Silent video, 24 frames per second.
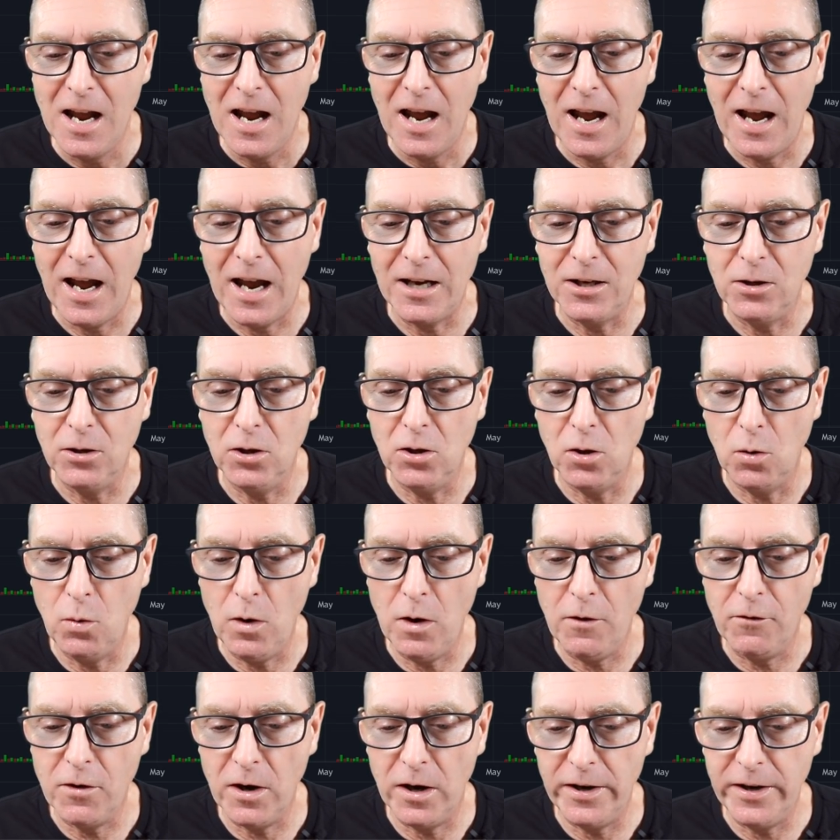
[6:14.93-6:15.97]
And you know,
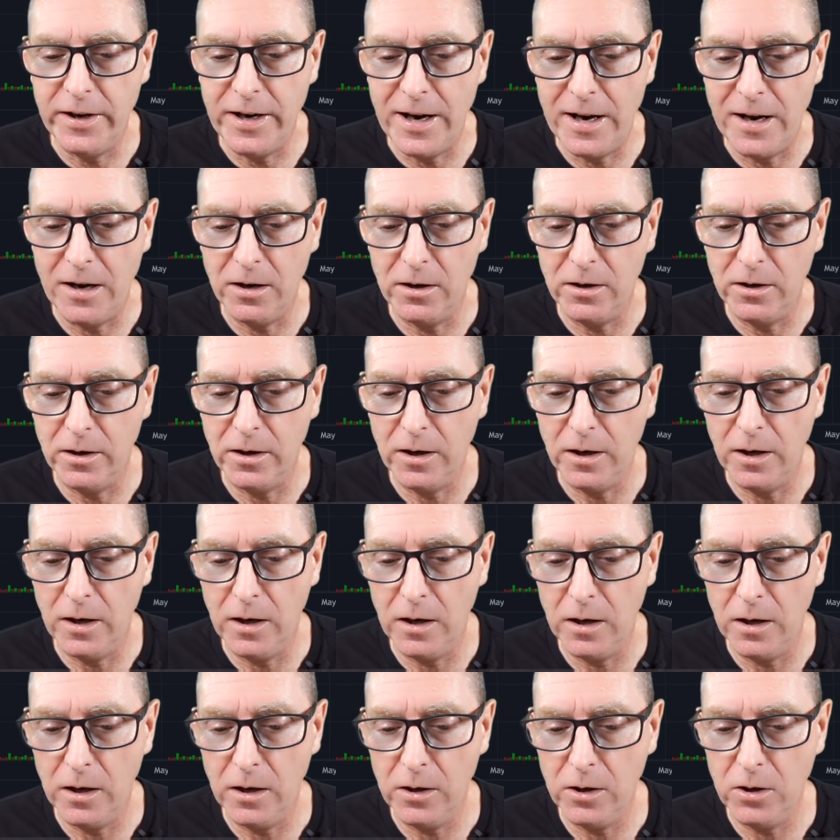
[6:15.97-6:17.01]
we've gone down,
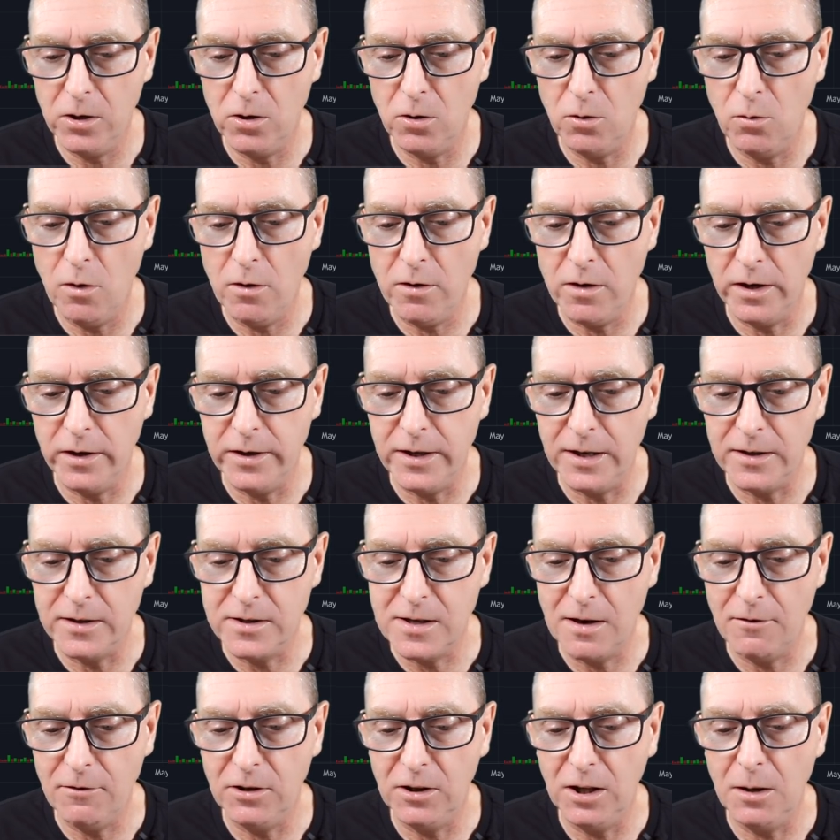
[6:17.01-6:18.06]

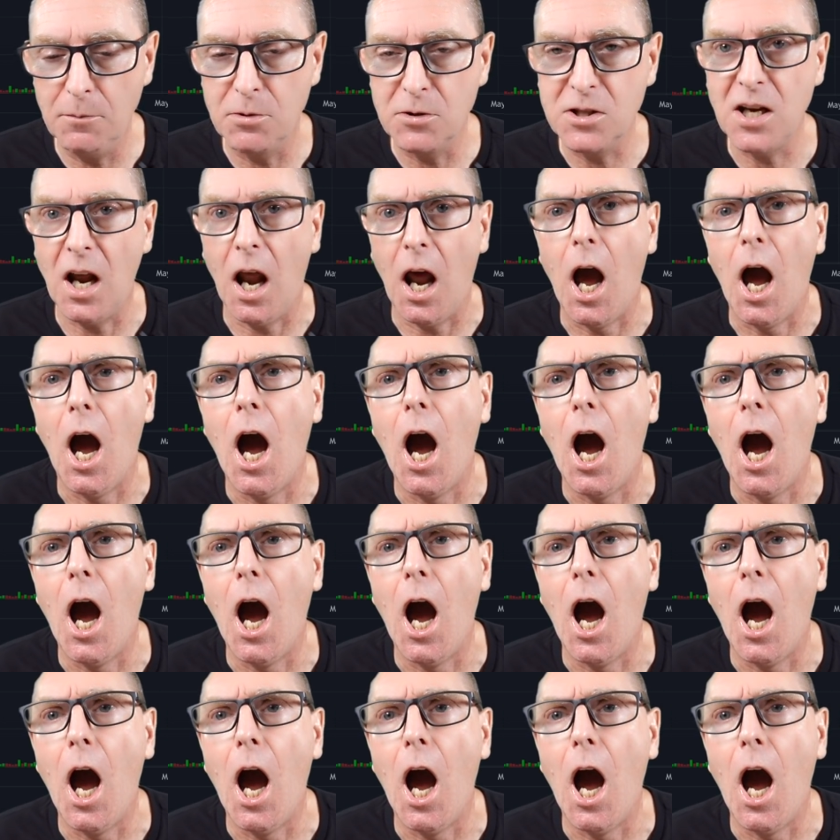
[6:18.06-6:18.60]
17%.